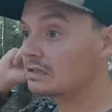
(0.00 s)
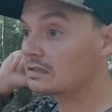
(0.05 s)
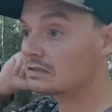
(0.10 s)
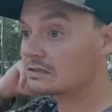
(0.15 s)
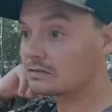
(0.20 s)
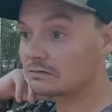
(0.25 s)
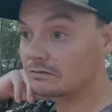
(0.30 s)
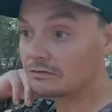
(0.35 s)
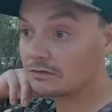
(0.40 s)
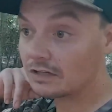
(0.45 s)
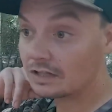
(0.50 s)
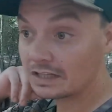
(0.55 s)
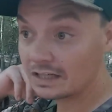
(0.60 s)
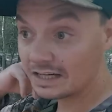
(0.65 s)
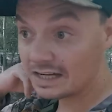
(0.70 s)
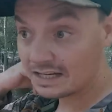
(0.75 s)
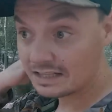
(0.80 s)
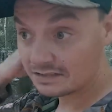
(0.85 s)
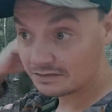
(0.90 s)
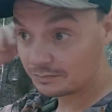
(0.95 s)
some really
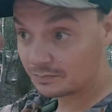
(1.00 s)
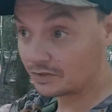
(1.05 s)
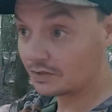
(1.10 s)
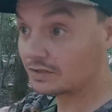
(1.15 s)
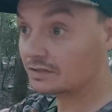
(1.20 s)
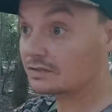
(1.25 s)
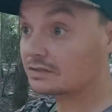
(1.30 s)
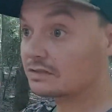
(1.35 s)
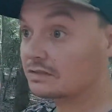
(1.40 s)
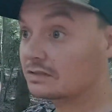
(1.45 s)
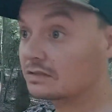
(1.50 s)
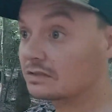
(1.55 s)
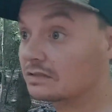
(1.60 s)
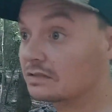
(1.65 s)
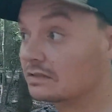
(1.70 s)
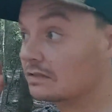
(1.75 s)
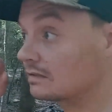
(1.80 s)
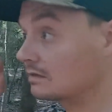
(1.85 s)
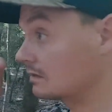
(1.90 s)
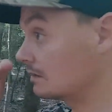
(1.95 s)
nice bucks,
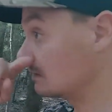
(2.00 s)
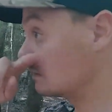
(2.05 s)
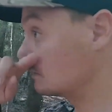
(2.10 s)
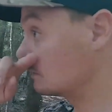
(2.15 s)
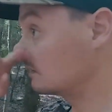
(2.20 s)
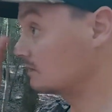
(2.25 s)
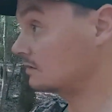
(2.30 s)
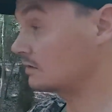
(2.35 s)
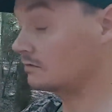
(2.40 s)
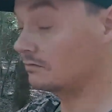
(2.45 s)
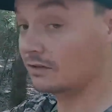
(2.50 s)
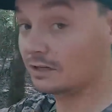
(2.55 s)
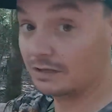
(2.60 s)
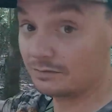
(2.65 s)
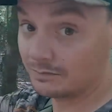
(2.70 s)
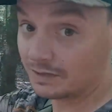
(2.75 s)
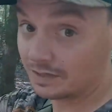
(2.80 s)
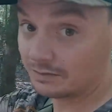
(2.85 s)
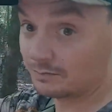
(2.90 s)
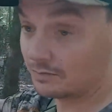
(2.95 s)
some really
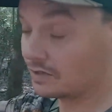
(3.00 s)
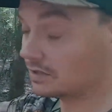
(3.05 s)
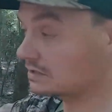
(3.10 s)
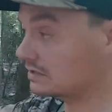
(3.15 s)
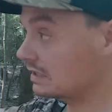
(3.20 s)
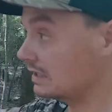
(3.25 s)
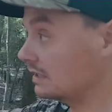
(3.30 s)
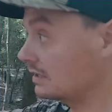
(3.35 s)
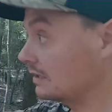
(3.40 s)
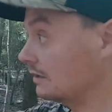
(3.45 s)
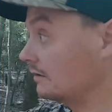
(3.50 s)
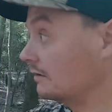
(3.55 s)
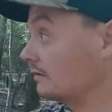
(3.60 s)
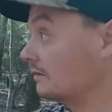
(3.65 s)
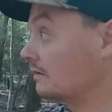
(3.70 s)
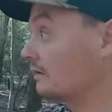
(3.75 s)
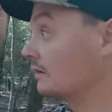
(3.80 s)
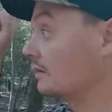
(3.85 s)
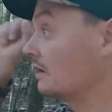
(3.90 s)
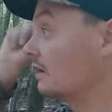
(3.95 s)
big bucks out here.
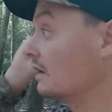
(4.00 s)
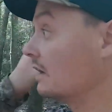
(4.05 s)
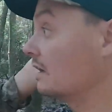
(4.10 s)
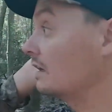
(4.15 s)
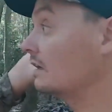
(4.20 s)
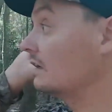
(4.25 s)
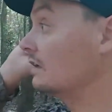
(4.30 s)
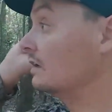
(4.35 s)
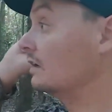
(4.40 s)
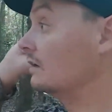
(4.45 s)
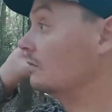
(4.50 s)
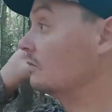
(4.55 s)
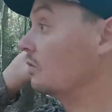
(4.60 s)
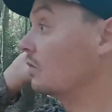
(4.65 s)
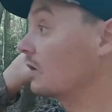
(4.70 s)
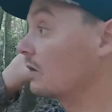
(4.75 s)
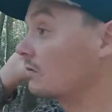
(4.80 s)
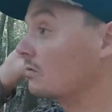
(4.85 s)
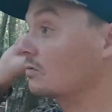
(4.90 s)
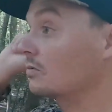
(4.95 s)
And
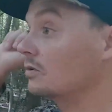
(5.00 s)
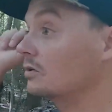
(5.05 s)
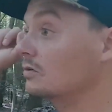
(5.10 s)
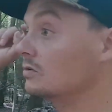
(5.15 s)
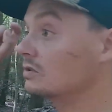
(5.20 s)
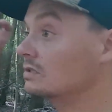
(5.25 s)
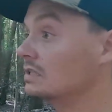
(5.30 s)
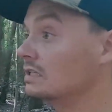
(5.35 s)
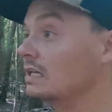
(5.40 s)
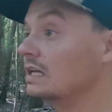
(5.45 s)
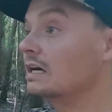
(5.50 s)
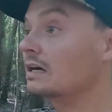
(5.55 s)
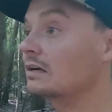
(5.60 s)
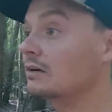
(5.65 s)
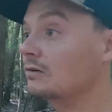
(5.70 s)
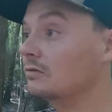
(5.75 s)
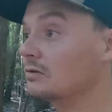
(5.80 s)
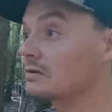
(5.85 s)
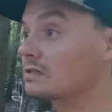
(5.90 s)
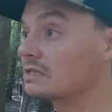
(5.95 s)
what I want to do is get out
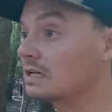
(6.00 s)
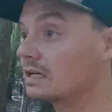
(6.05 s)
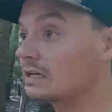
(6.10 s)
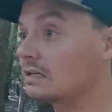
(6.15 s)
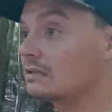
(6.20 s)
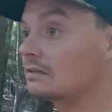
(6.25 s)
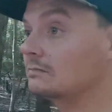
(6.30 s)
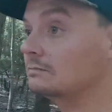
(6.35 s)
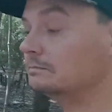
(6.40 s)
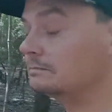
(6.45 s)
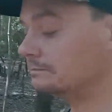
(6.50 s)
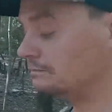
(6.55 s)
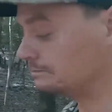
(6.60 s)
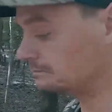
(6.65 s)
here on this island,